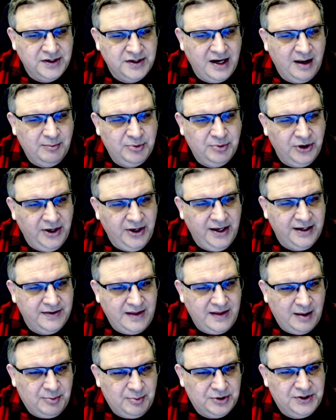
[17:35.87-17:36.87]
that I'm playing in
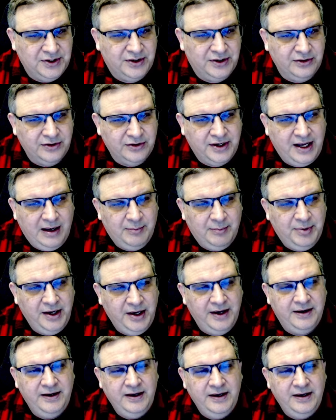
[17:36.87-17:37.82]
that particular campaign.